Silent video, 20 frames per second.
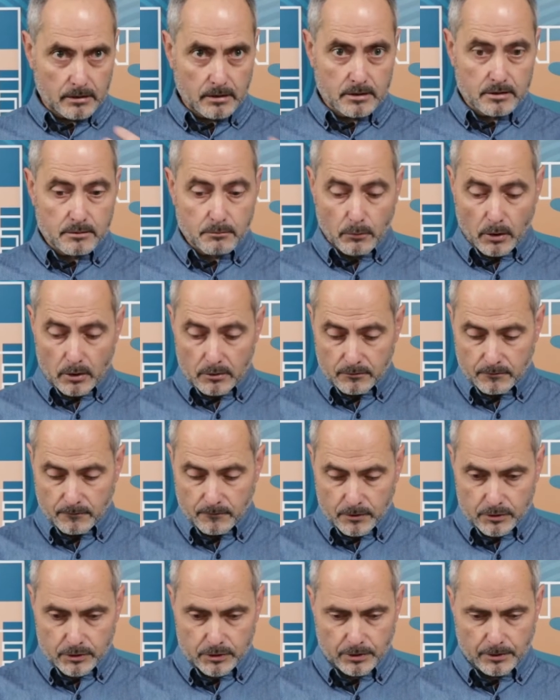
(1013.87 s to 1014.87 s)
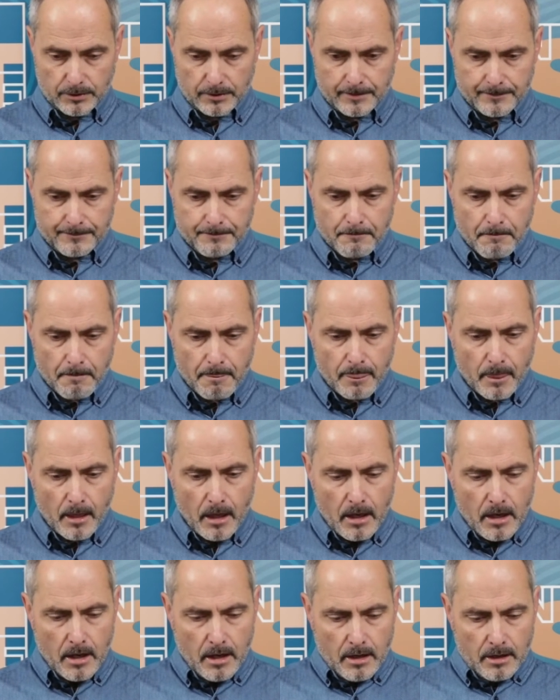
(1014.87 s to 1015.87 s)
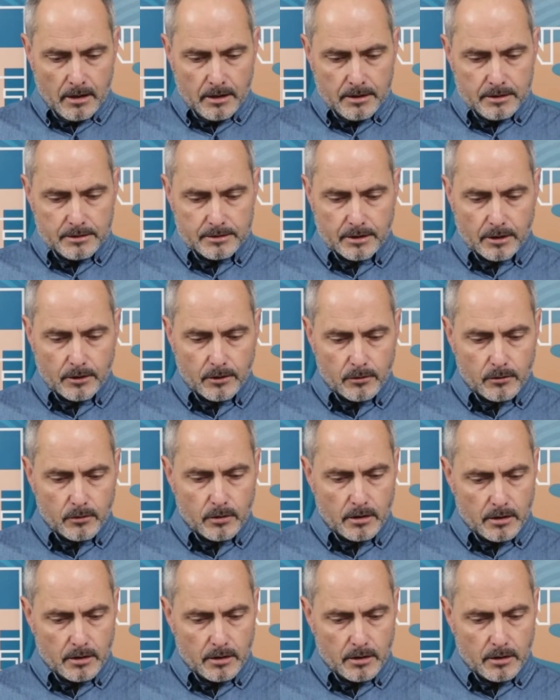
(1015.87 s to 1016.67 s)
It's most visual. So